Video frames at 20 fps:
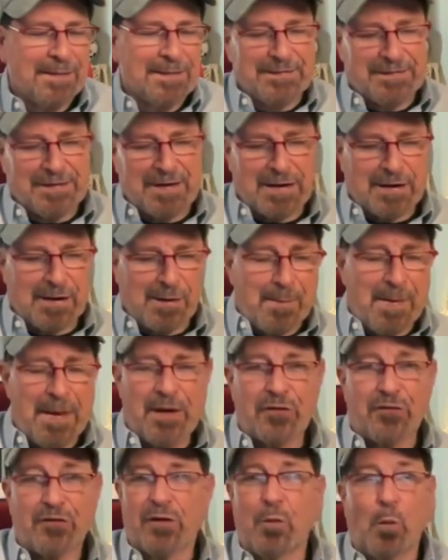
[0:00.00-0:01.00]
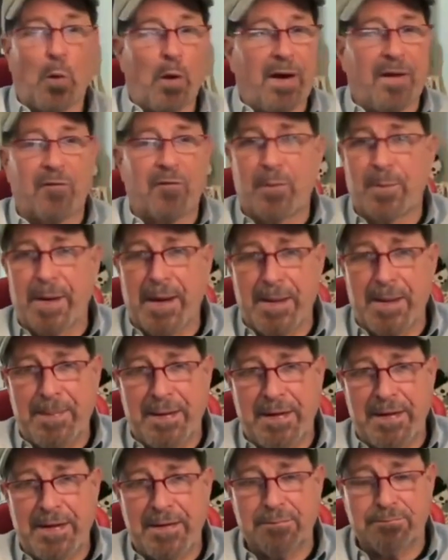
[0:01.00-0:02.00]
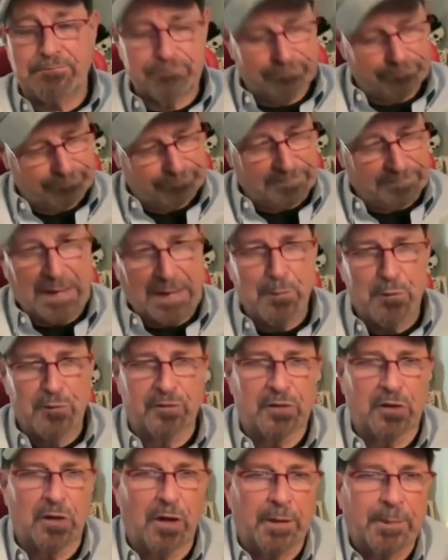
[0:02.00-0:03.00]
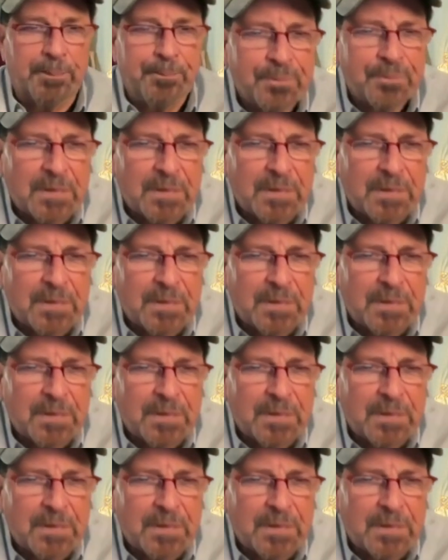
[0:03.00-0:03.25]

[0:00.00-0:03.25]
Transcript: take our medicine, whatever it may be, and move along.